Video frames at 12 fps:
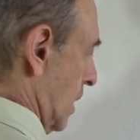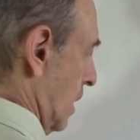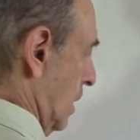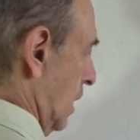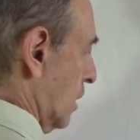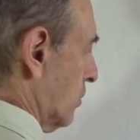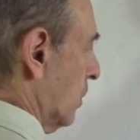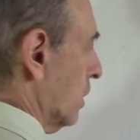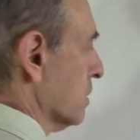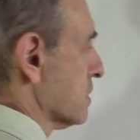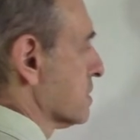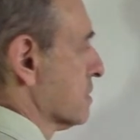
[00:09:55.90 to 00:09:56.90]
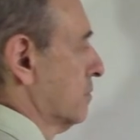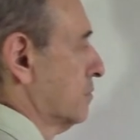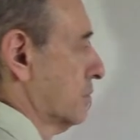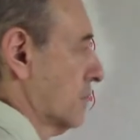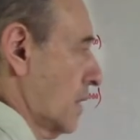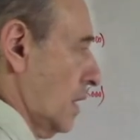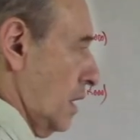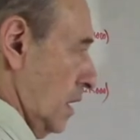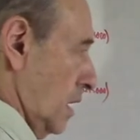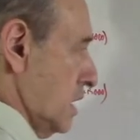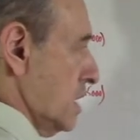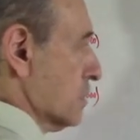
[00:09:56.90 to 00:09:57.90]
equals
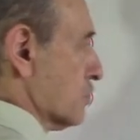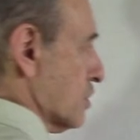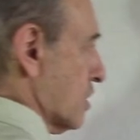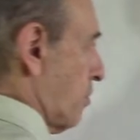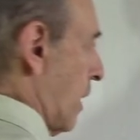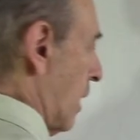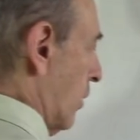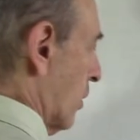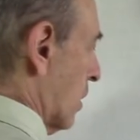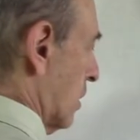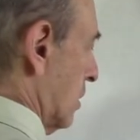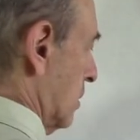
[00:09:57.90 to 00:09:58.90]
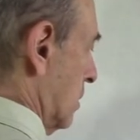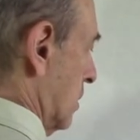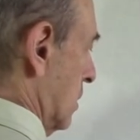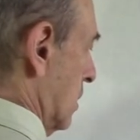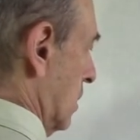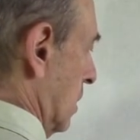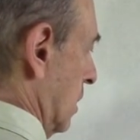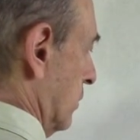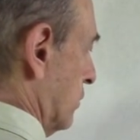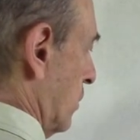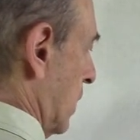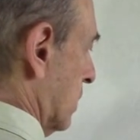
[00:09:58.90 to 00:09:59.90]
e to the power
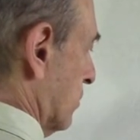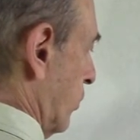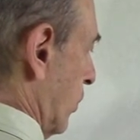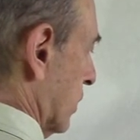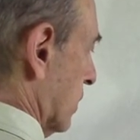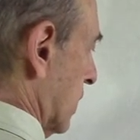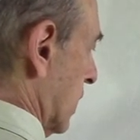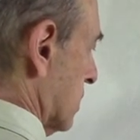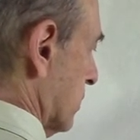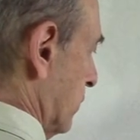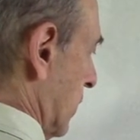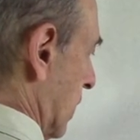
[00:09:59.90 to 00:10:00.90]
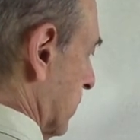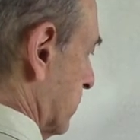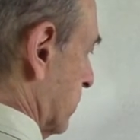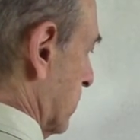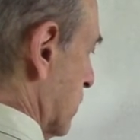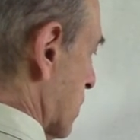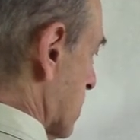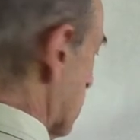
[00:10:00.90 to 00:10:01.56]
of 1.95, which is